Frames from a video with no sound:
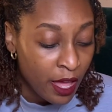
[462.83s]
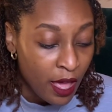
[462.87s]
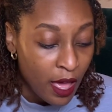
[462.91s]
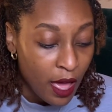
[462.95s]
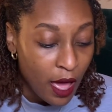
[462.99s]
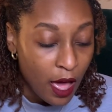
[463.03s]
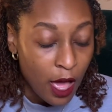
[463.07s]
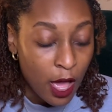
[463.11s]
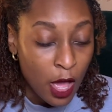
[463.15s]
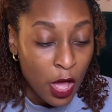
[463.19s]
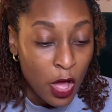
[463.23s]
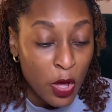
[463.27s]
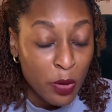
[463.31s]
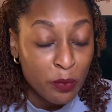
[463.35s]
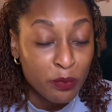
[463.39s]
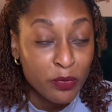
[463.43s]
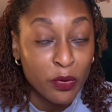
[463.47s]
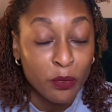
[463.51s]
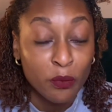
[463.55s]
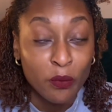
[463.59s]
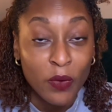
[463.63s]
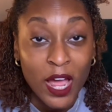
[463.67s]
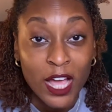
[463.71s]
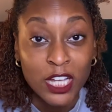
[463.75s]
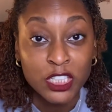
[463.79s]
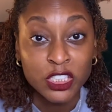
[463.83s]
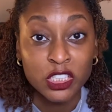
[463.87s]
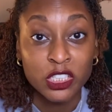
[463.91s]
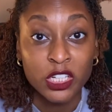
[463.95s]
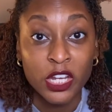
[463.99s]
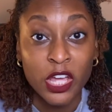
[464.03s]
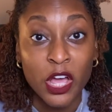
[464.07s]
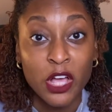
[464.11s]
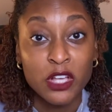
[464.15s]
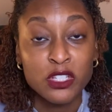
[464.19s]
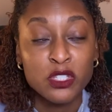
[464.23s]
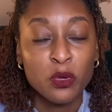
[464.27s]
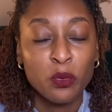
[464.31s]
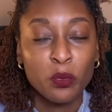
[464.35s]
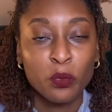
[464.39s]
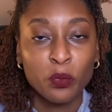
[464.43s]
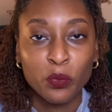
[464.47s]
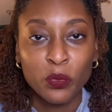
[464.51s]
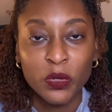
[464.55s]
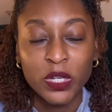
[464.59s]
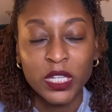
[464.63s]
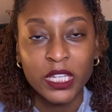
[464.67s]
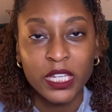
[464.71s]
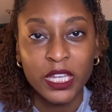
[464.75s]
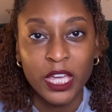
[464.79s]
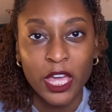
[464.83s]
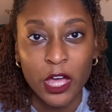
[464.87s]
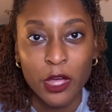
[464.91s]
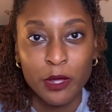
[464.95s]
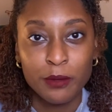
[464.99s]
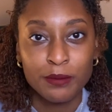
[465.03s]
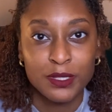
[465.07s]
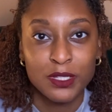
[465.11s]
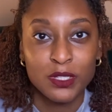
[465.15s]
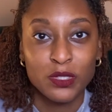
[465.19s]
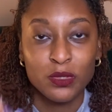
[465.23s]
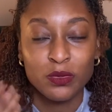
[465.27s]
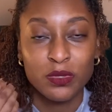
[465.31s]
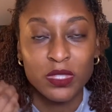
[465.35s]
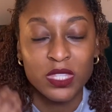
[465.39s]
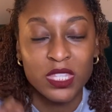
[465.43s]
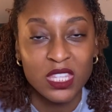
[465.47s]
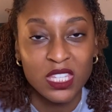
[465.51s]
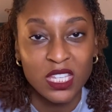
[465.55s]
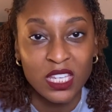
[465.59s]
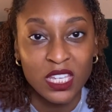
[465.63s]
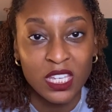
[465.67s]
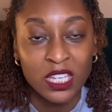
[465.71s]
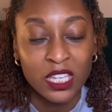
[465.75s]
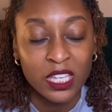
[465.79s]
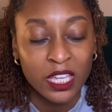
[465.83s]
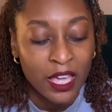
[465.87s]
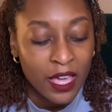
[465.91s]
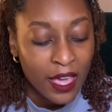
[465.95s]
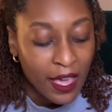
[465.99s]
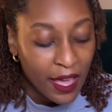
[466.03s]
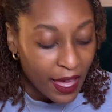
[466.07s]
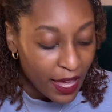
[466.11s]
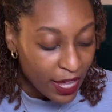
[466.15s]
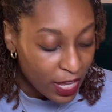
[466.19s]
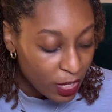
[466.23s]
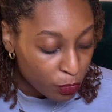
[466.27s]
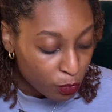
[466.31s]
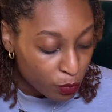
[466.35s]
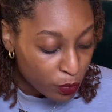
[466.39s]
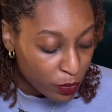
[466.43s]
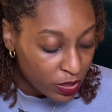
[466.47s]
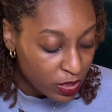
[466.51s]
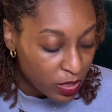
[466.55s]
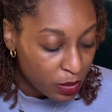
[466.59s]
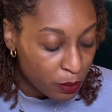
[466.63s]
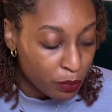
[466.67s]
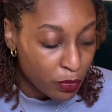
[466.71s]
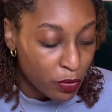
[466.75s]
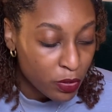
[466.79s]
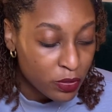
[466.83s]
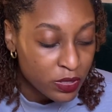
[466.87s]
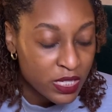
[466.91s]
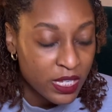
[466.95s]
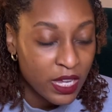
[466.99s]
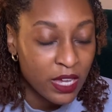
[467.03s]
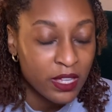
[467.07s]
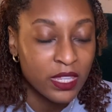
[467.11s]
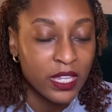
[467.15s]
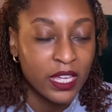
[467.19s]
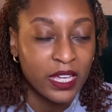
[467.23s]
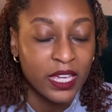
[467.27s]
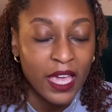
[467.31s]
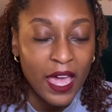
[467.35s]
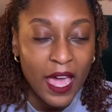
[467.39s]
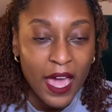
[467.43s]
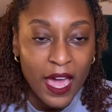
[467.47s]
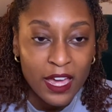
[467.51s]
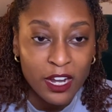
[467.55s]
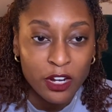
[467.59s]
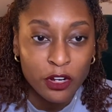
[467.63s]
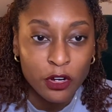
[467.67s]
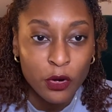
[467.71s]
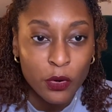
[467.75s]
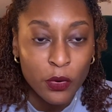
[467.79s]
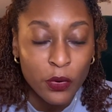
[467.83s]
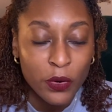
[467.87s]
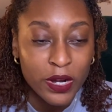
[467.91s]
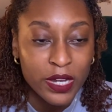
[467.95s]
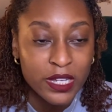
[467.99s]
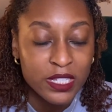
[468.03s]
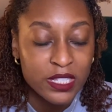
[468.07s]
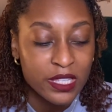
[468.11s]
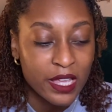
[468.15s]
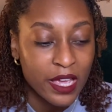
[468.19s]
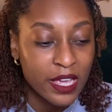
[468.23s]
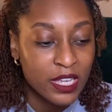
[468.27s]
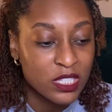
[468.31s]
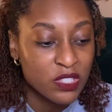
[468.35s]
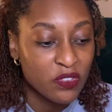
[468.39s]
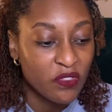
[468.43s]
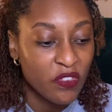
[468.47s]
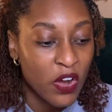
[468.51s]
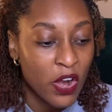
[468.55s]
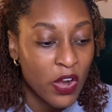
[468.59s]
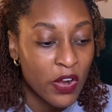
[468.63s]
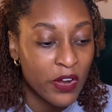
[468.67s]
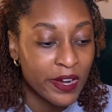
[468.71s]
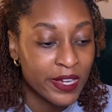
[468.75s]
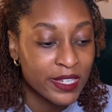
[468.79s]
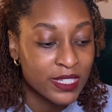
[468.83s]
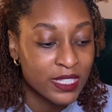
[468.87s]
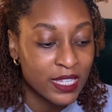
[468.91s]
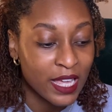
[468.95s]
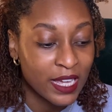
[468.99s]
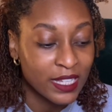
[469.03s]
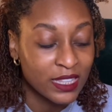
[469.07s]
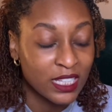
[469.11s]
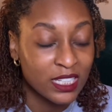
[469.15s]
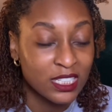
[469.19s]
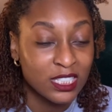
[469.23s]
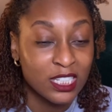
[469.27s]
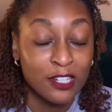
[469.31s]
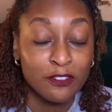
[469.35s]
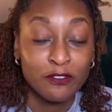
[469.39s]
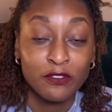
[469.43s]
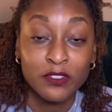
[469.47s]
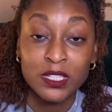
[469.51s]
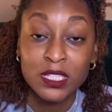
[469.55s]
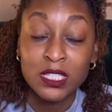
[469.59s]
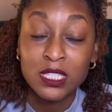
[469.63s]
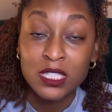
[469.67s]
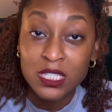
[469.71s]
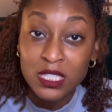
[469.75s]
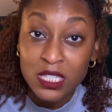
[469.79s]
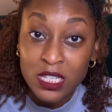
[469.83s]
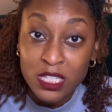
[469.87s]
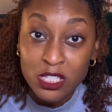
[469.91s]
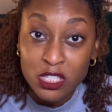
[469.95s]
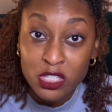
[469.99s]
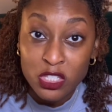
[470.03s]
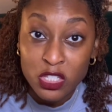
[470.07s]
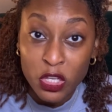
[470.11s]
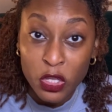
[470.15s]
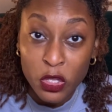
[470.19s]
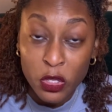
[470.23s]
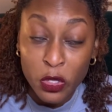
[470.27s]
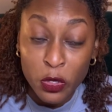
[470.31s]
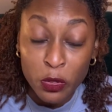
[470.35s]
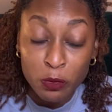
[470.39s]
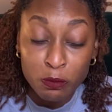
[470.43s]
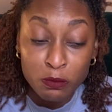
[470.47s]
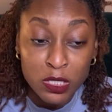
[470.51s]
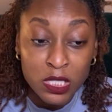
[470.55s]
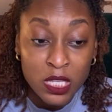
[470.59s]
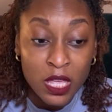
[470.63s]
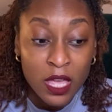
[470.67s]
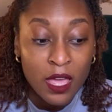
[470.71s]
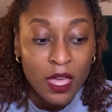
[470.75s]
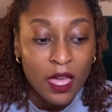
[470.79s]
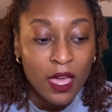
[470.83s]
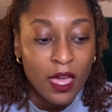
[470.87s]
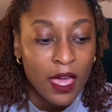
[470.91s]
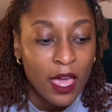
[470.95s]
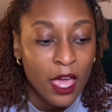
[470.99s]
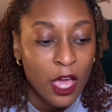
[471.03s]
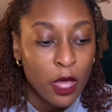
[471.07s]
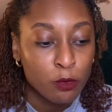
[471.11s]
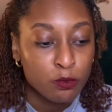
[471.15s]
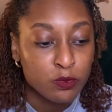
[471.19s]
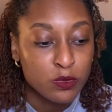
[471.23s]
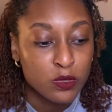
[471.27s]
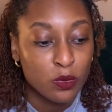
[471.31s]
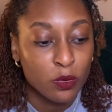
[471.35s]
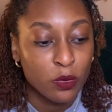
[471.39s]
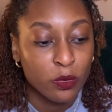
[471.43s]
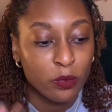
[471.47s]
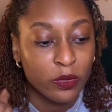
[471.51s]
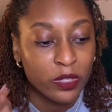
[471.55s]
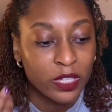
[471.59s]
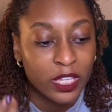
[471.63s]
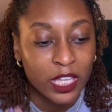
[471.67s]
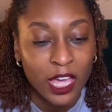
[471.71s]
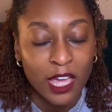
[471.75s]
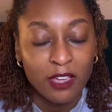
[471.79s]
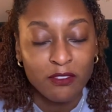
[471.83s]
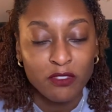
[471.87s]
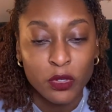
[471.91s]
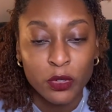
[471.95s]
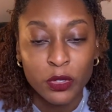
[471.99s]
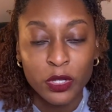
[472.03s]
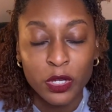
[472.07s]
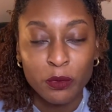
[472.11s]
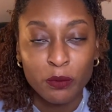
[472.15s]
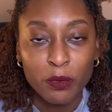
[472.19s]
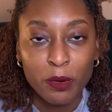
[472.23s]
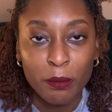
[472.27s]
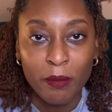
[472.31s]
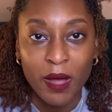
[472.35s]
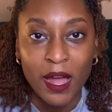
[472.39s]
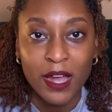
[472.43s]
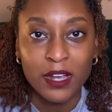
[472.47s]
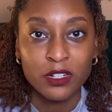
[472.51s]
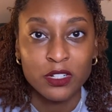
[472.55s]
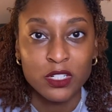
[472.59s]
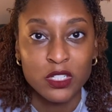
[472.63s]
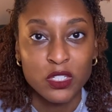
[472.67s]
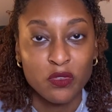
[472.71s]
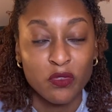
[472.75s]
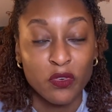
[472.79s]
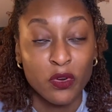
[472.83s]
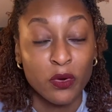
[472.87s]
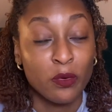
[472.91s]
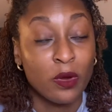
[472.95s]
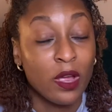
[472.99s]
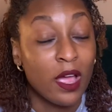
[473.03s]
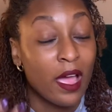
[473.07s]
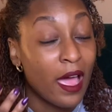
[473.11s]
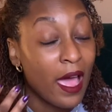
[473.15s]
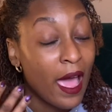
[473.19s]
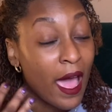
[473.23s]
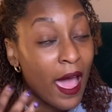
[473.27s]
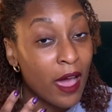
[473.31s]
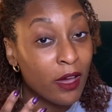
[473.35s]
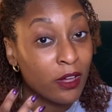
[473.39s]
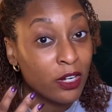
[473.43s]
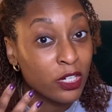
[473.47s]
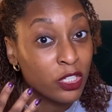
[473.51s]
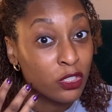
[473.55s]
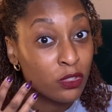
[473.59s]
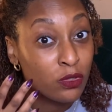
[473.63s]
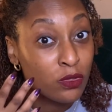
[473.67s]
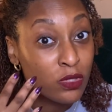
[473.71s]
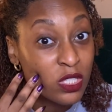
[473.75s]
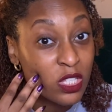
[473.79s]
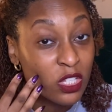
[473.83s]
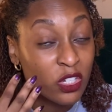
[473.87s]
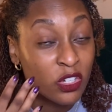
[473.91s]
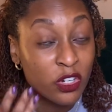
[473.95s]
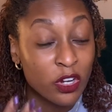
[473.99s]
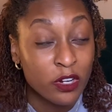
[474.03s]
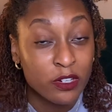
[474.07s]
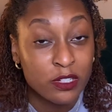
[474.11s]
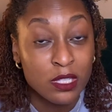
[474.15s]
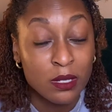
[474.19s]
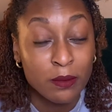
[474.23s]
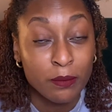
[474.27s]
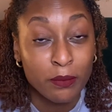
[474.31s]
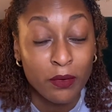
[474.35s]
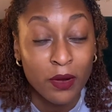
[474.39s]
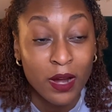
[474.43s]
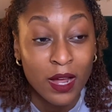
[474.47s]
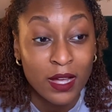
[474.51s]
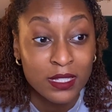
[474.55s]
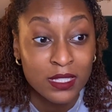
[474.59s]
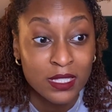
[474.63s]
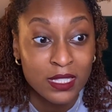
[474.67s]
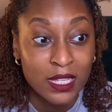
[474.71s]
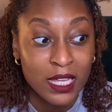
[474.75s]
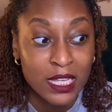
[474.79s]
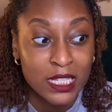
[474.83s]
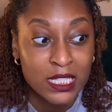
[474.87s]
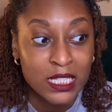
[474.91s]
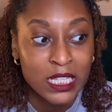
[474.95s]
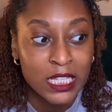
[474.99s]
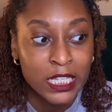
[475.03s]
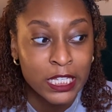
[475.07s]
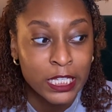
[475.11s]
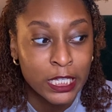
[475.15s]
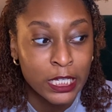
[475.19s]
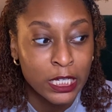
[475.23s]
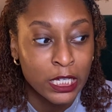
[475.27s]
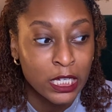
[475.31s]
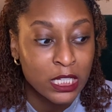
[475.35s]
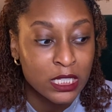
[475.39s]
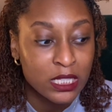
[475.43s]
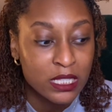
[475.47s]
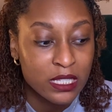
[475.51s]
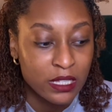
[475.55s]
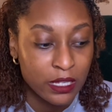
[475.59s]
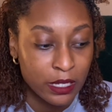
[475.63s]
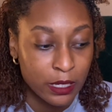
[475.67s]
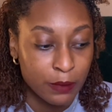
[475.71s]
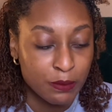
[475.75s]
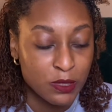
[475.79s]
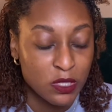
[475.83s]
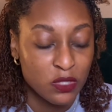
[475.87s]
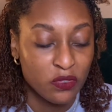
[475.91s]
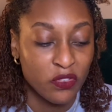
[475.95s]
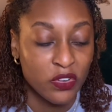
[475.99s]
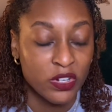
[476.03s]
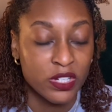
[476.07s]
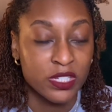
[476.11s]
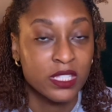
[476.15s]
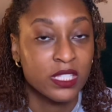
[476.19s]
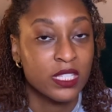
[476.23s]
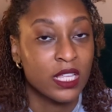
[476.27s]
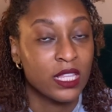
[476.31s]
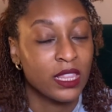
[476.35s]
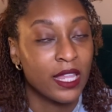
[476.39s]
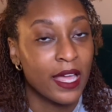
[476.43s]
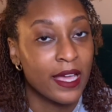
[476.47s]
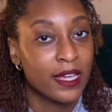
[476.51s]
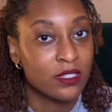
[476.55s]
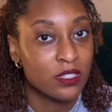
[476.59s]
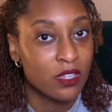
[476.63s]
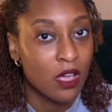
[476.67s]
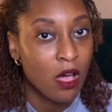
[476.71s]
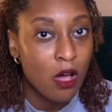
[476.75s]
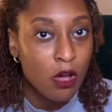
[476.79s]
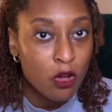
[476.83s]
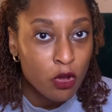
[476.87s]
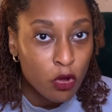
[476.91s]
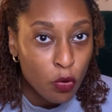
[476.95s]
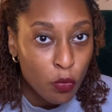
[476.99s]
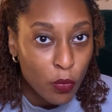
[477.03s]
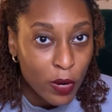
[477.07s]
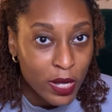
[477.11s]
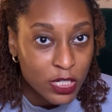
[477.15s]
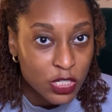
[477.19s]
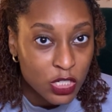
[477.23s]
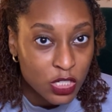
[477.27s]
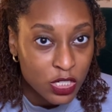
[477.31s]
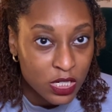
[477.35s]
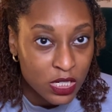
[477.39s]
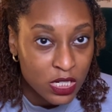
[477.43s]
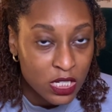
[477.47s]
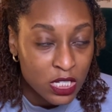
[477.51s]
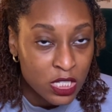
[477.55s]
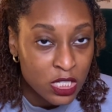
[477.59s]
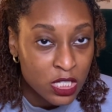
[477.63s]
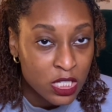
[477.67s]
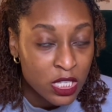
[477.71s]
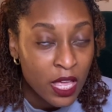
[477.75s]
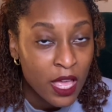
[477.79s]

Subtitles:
The rationales really helped you think. It really broke down the categories as far as like the different systems, gave you good reminders for how to use the nursing process, good tips for select all questions,